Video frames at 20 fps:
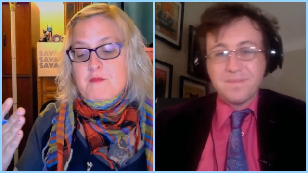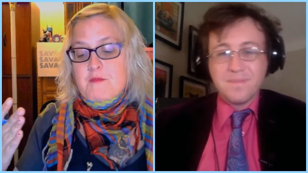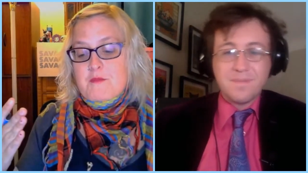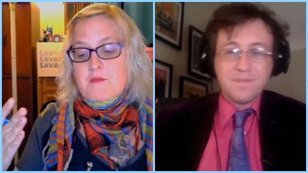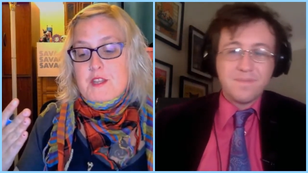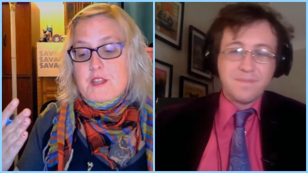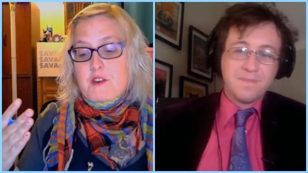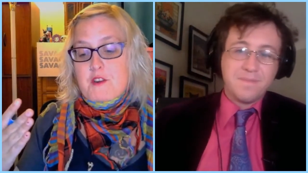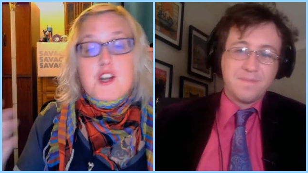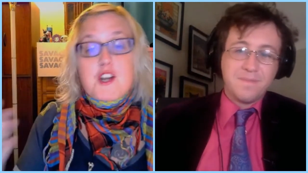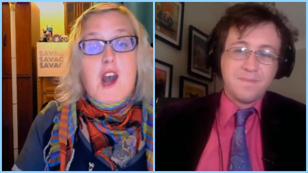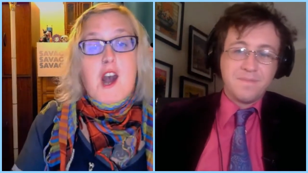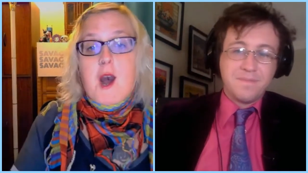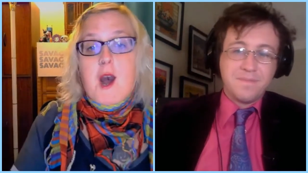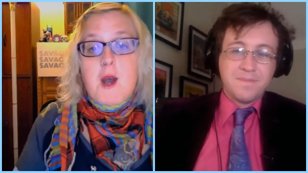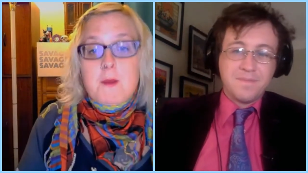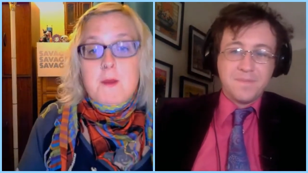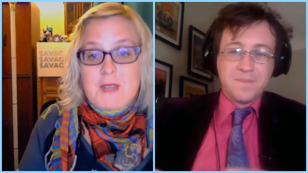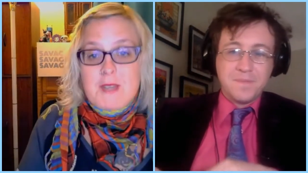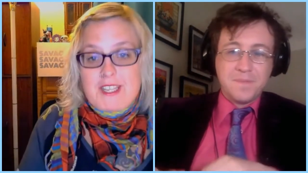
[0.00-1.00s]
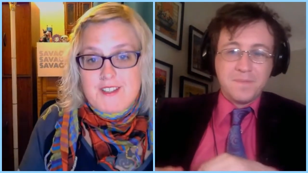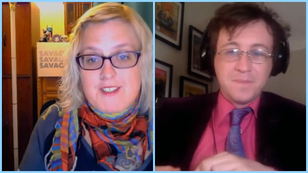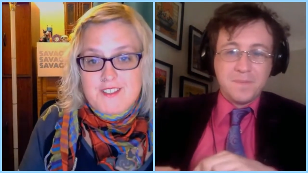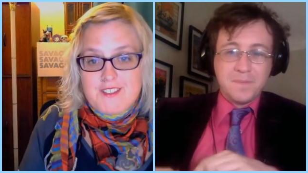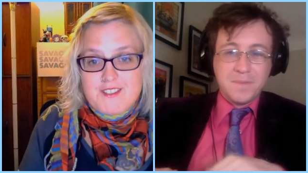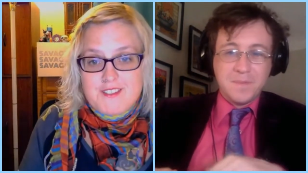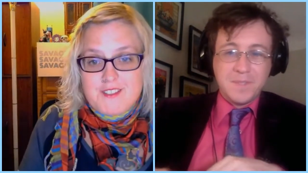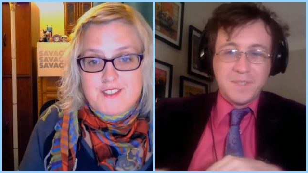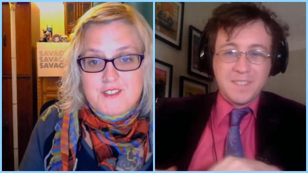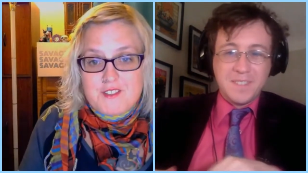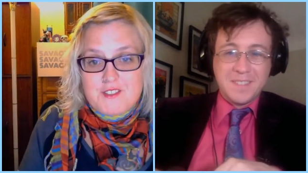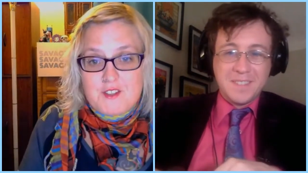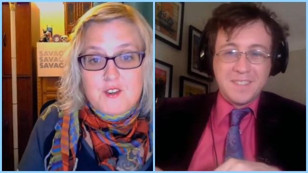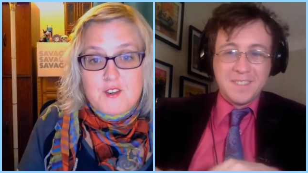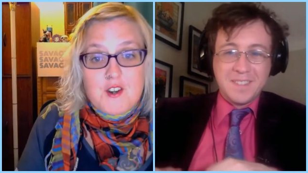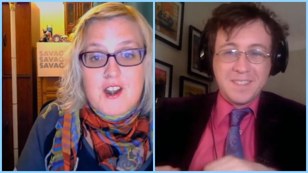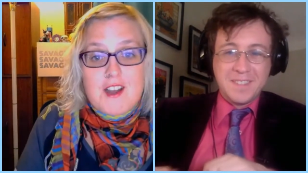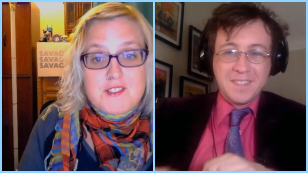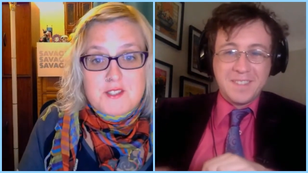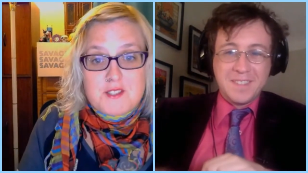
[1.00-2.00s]
Speaker 1: they're commies?
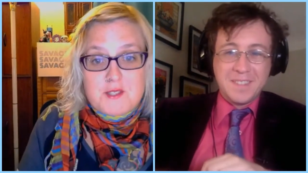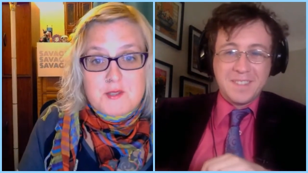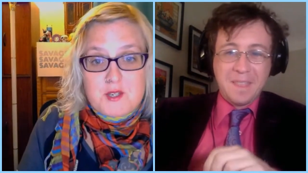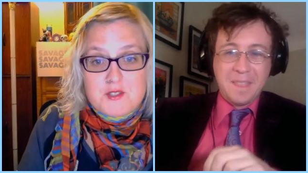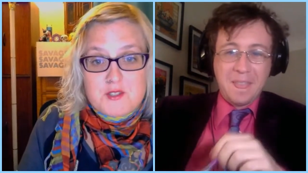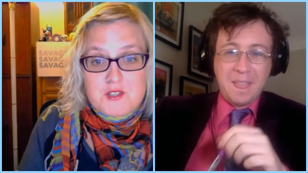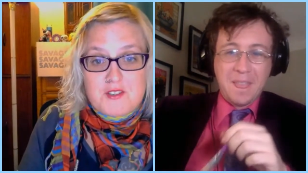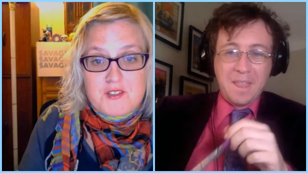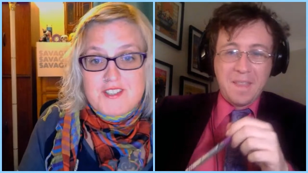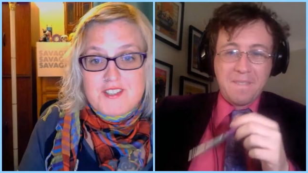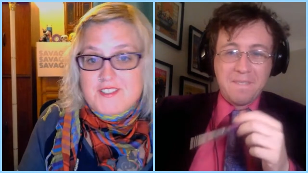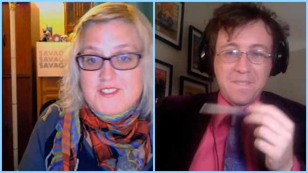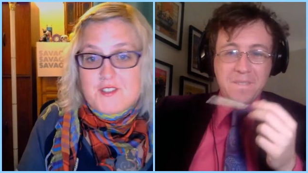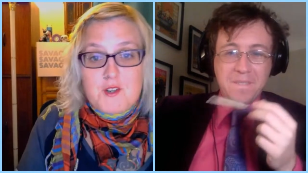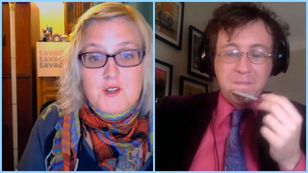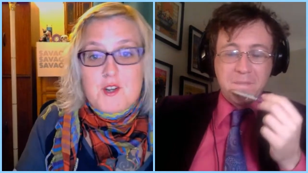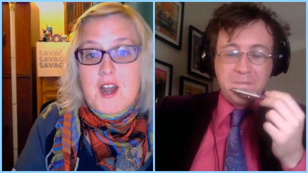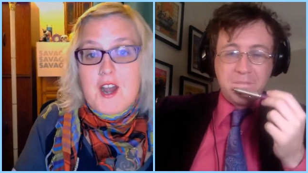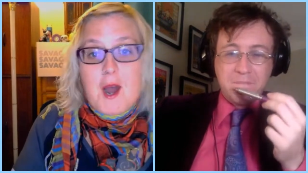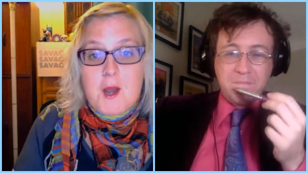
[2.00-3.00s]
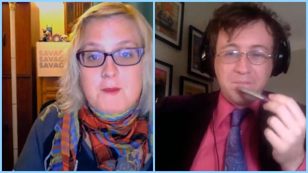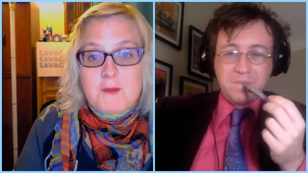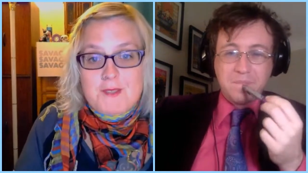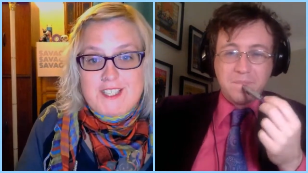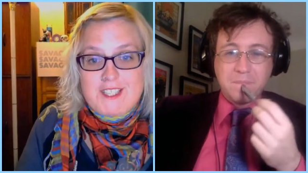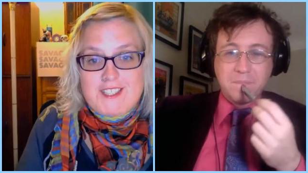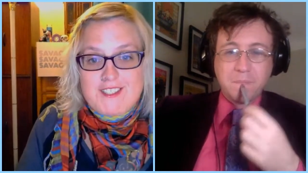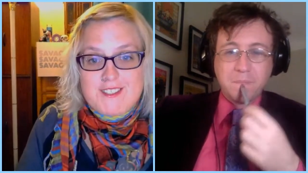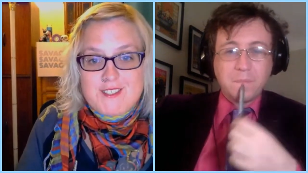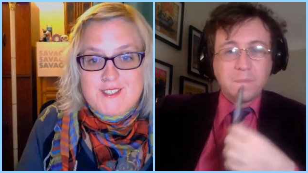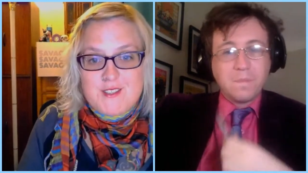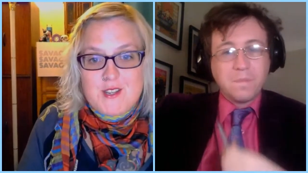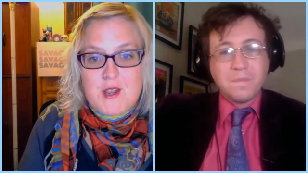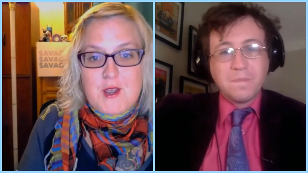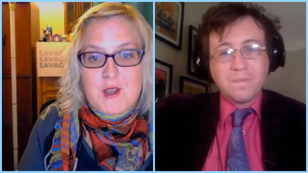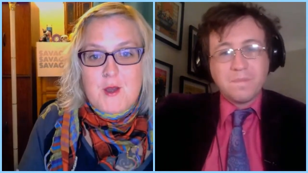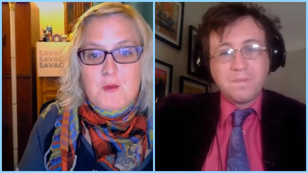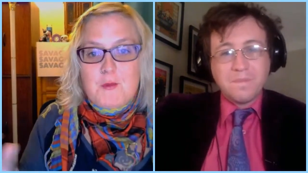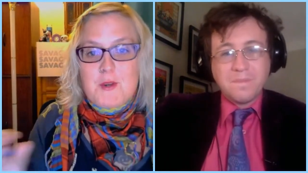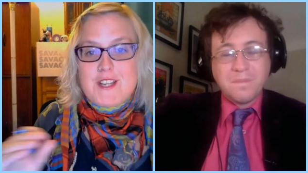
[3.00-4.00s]
They're not socialists. They're commies.
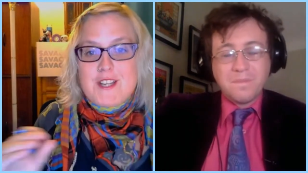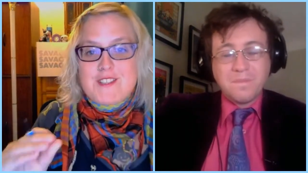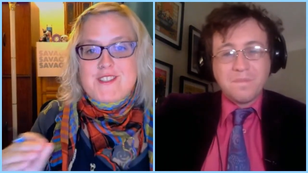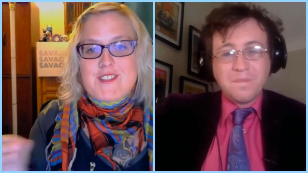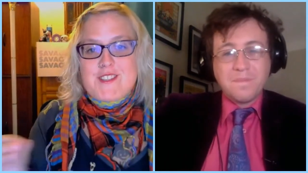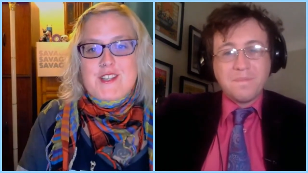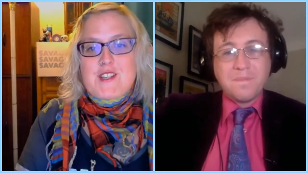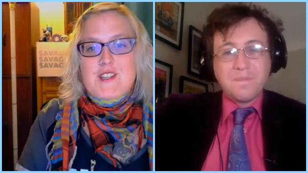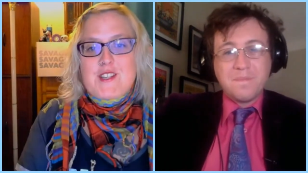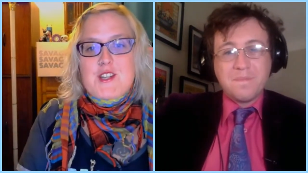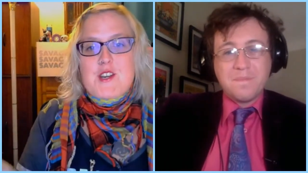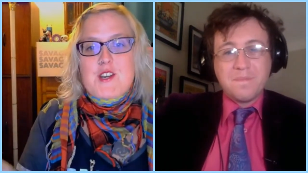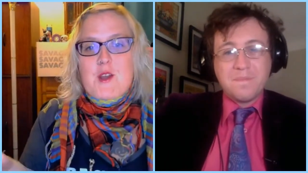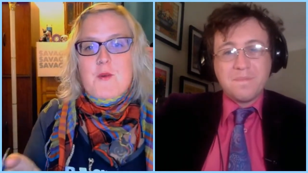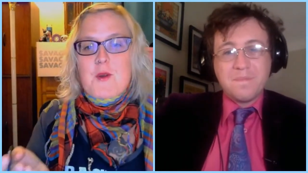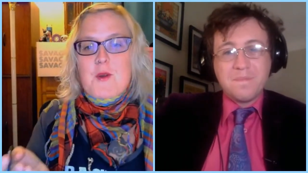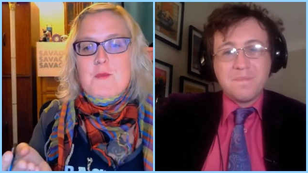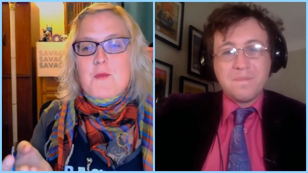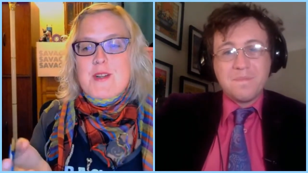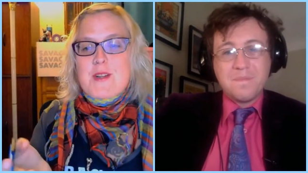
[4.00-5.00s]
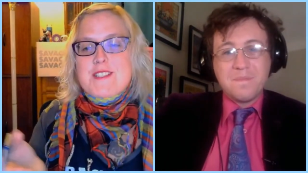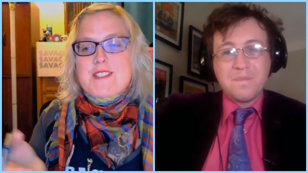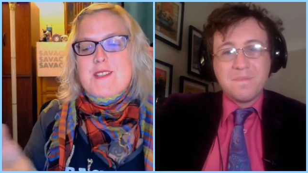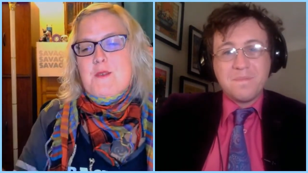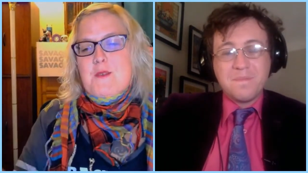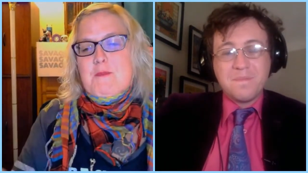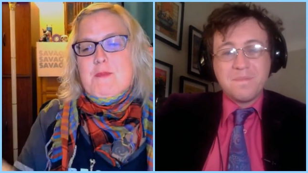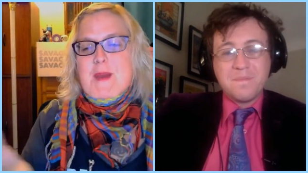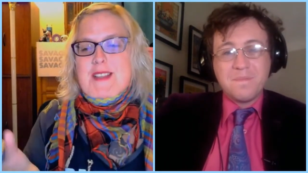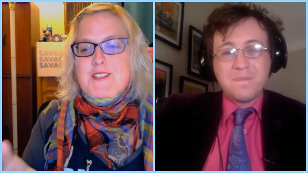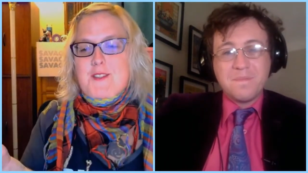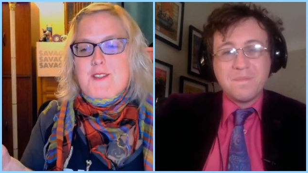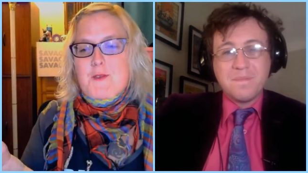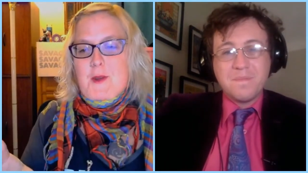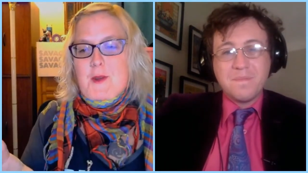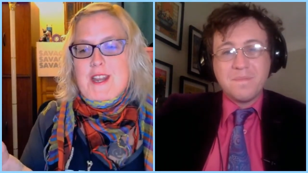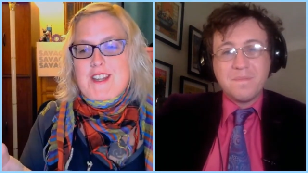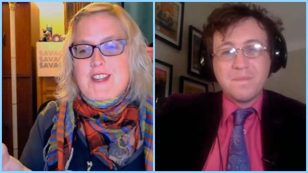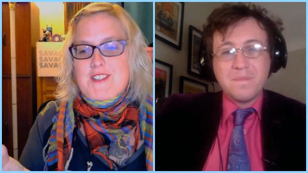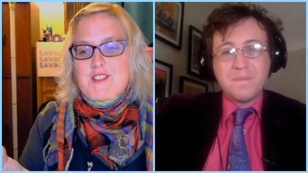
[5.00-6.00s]
What is you know? What's the best
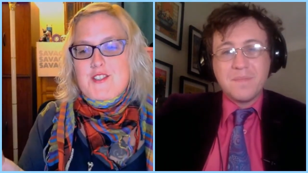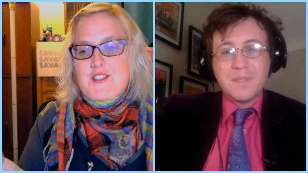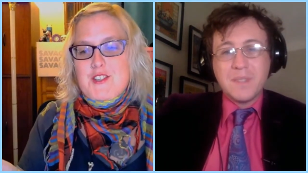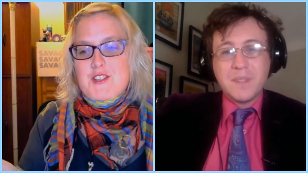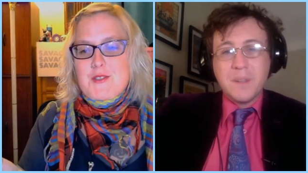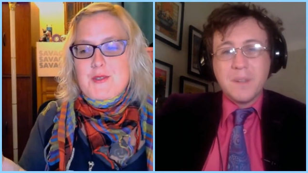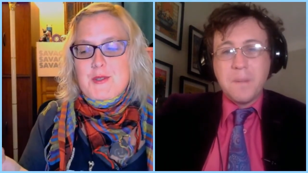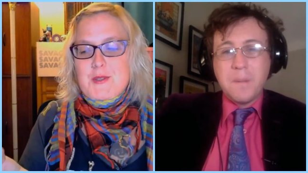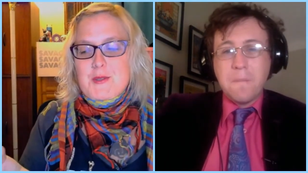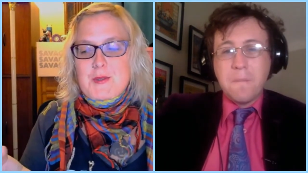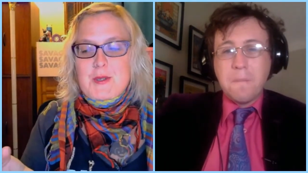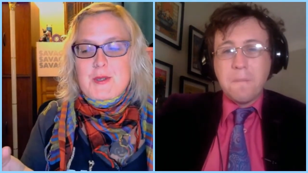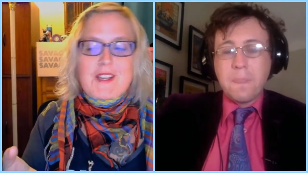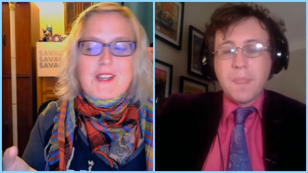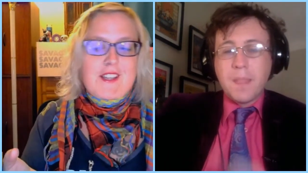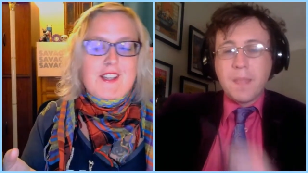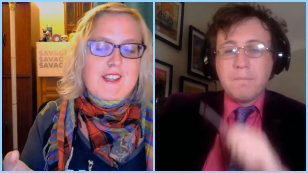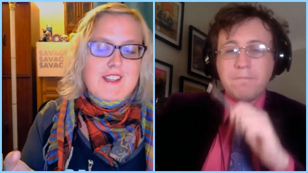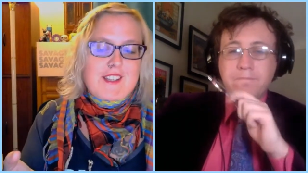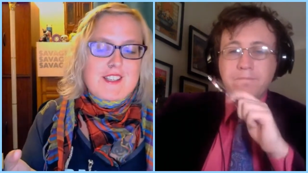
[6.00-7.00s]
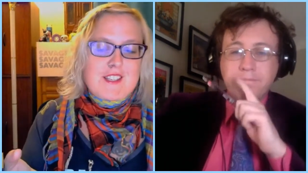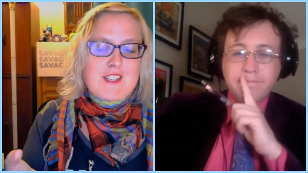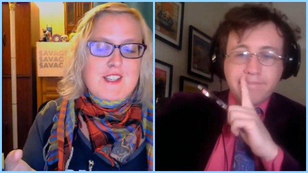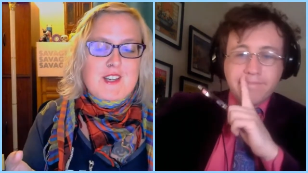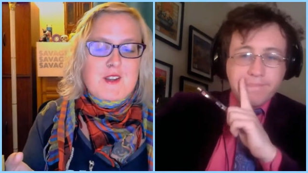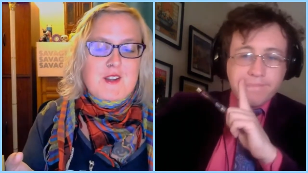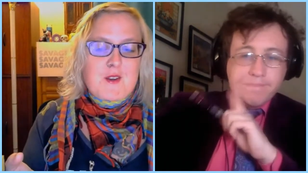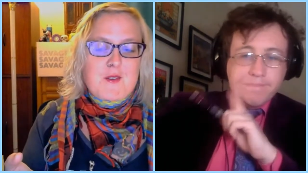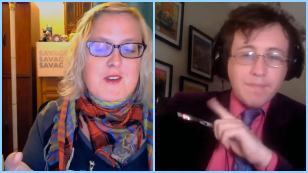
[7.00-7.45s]
way to you know,